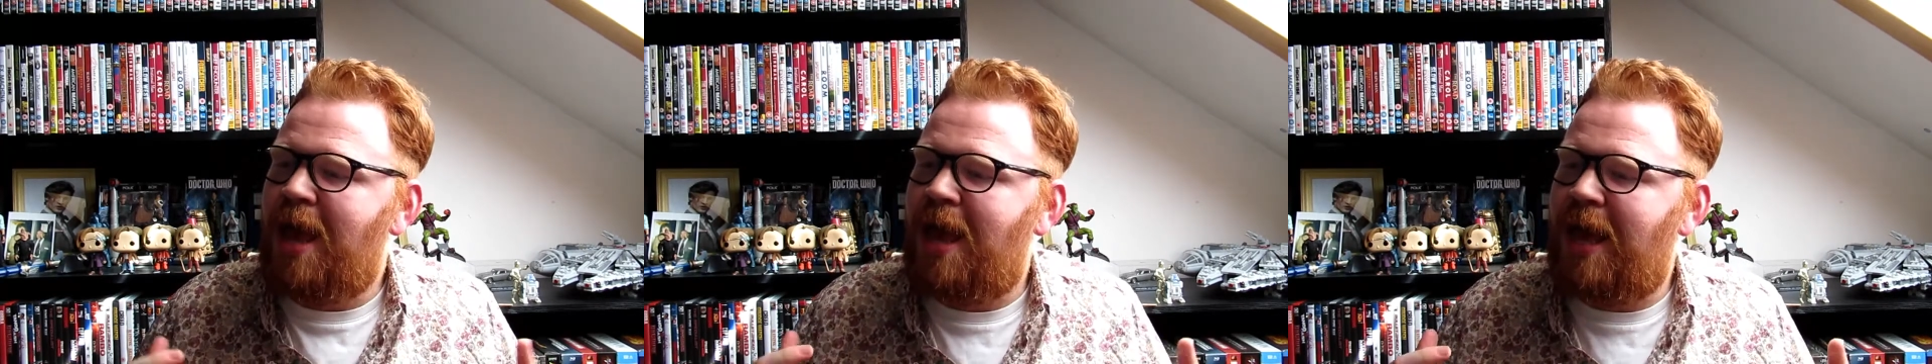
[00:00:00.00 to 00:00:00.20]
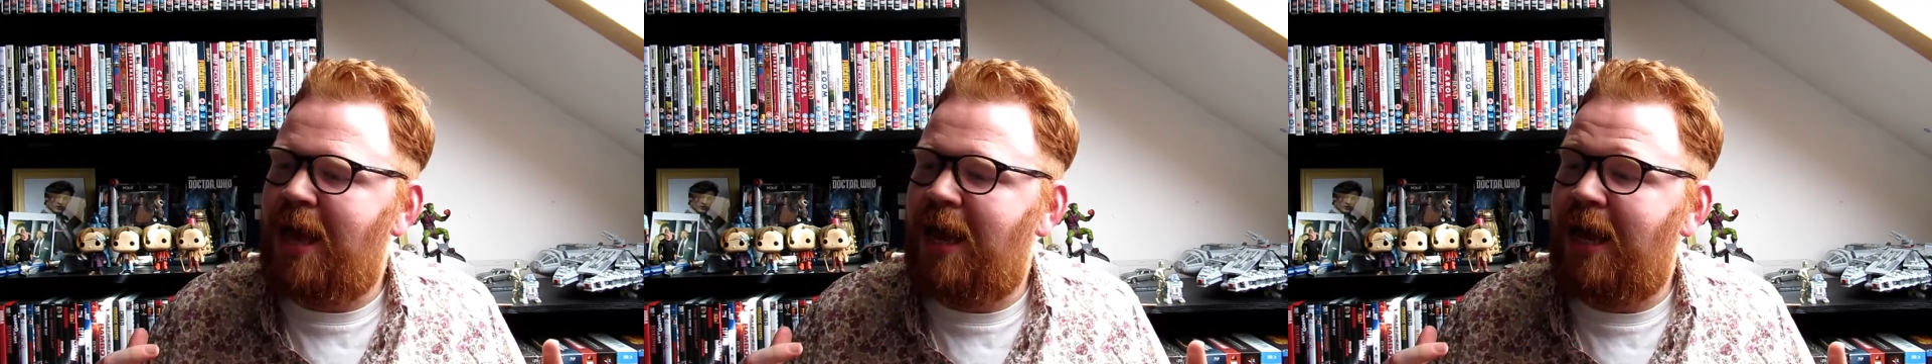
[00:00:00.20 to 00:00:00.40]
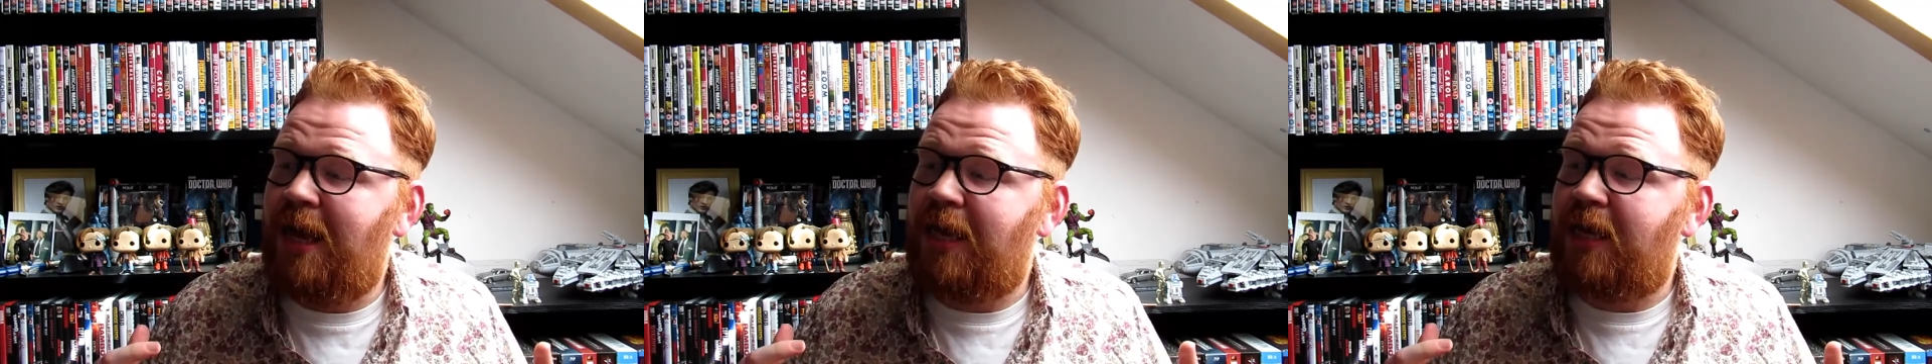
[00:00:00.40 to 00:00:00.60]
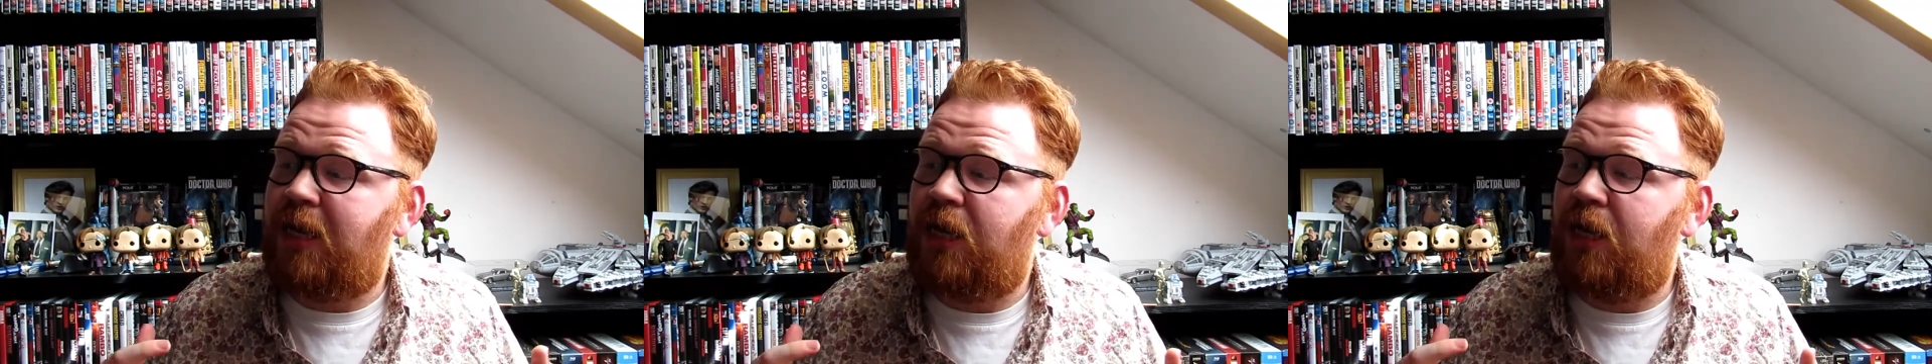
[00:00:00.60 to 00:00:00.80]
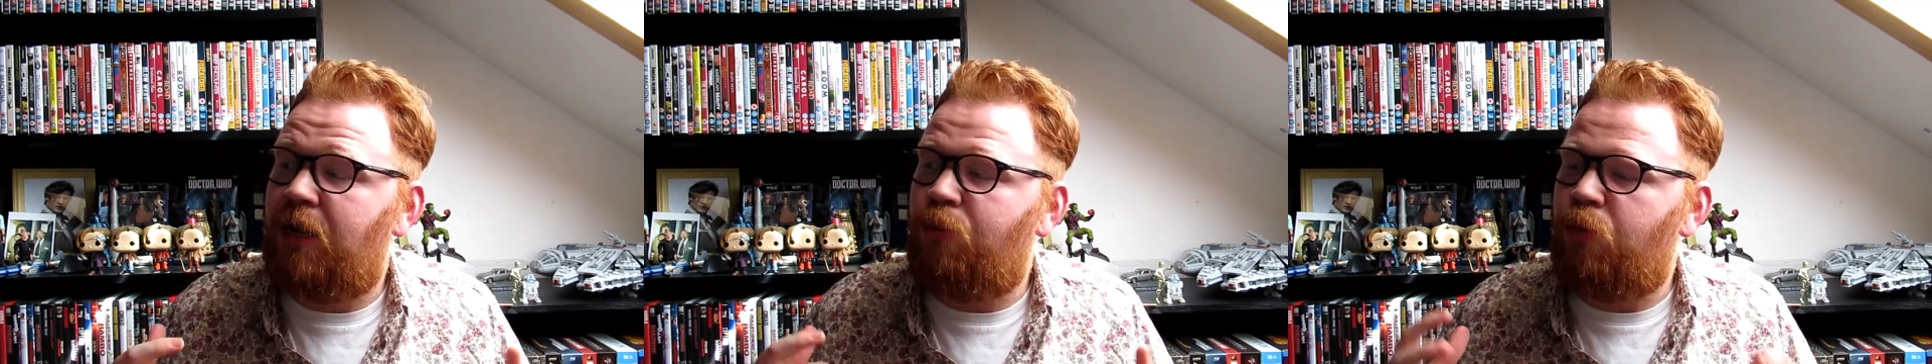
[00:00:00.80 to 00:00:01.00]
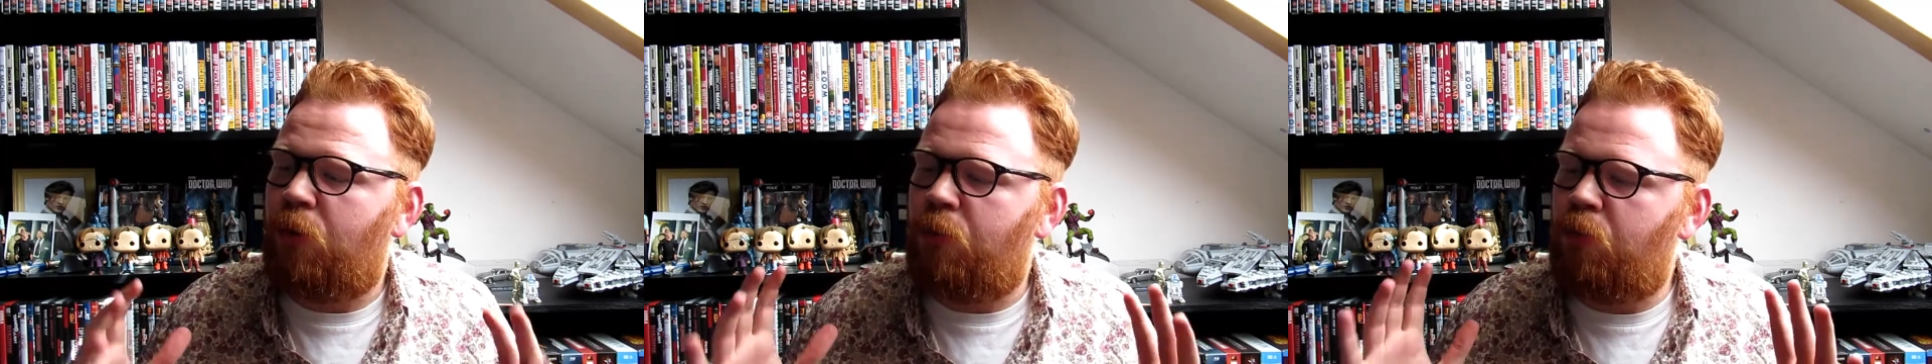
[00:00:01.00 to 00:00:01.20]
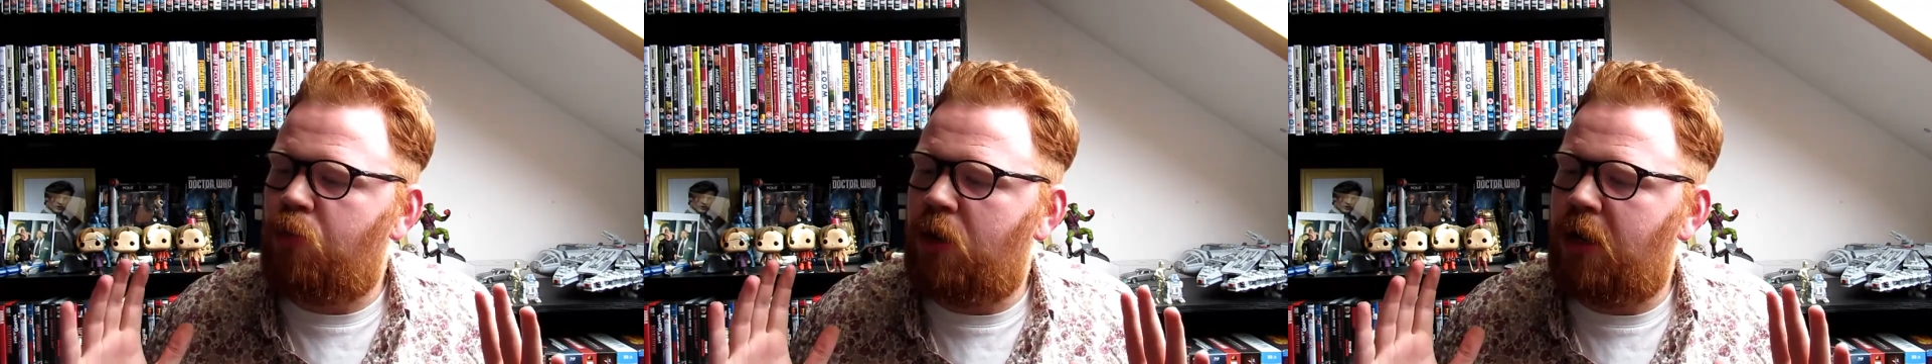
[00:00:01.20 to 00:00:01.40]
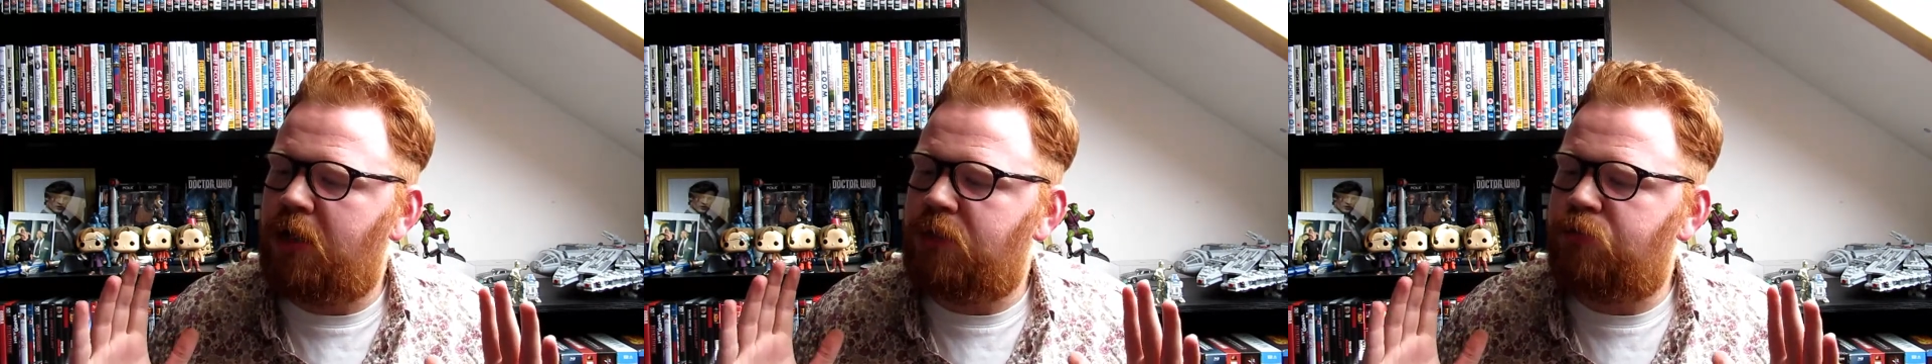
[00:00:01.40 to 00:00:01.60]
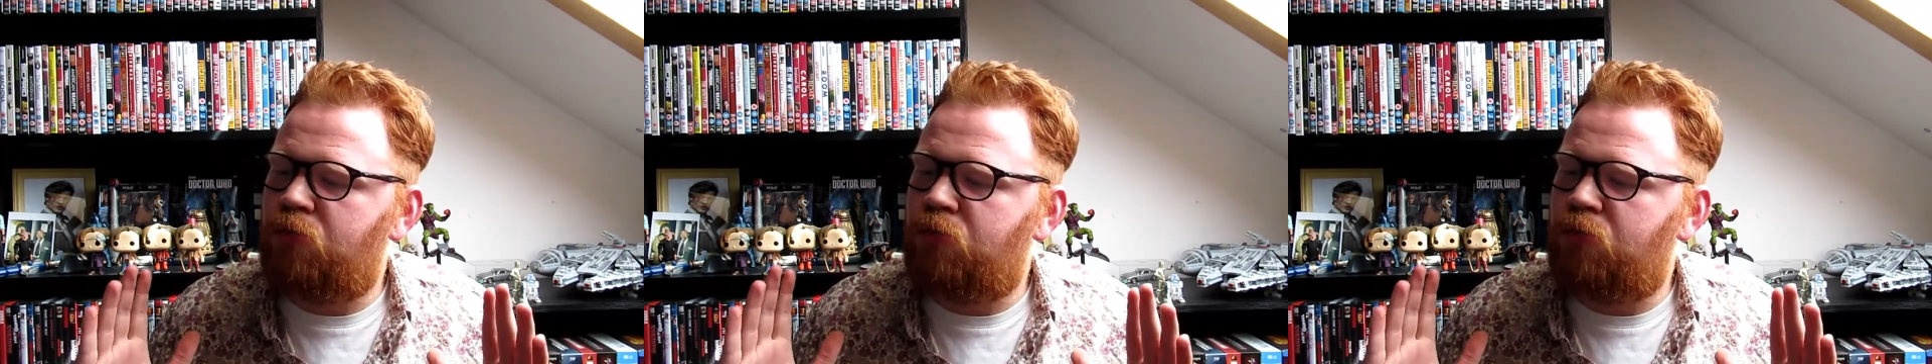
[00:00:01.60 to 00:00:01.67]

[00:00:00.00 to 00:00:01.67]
it's